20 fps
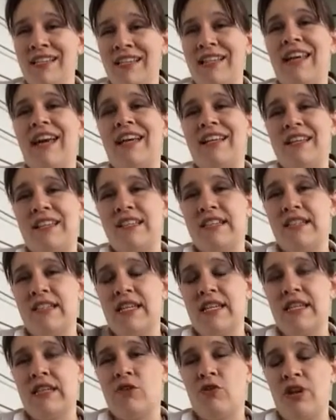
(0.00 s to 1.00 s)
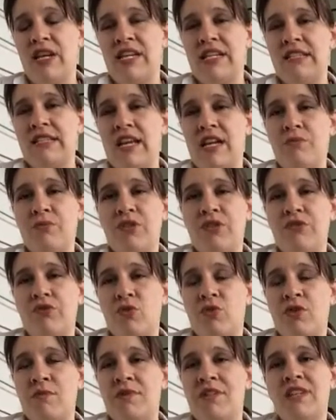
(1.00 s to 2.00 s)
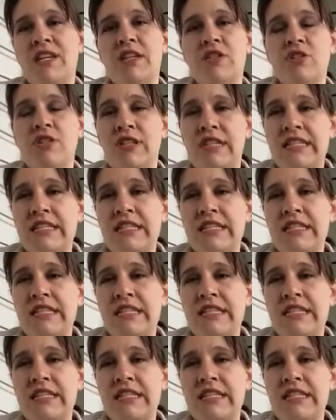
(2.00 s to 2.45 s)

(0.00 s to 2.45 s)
That is a great example of ornamentation.